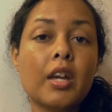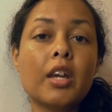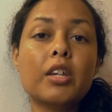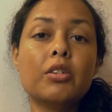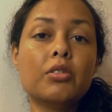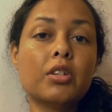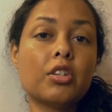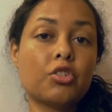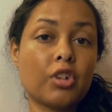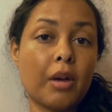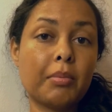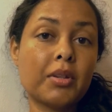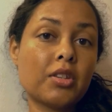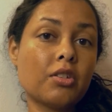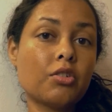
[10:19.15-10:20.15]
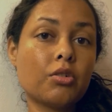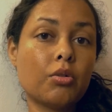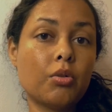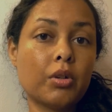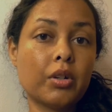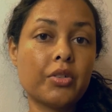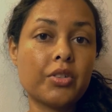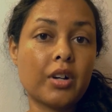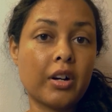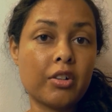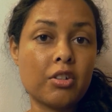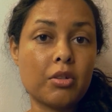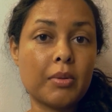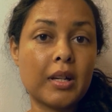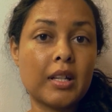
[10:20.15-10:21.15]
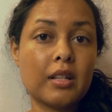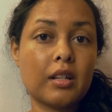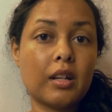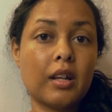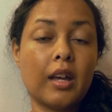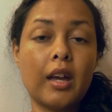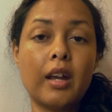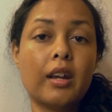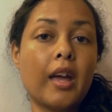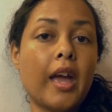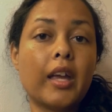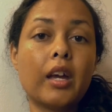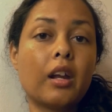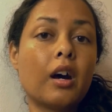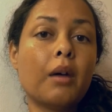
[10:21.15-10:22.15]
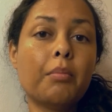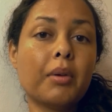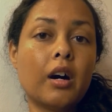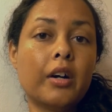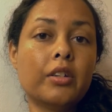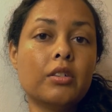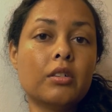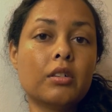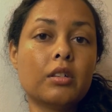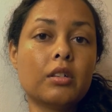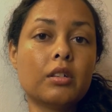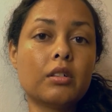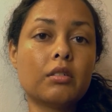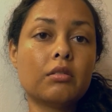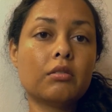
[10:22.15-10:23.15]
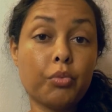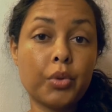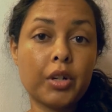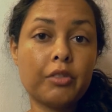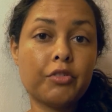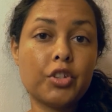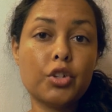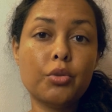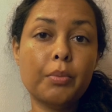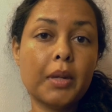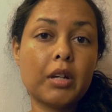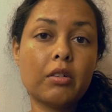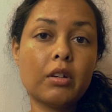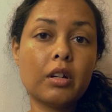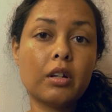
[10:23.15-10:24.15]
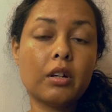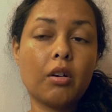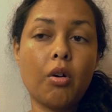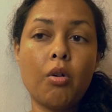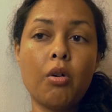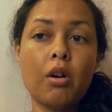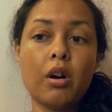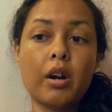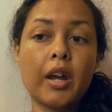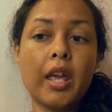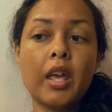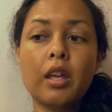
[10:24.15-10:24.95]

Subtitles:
You just drop essential oils onto it and hang it up on your rear view mirror or,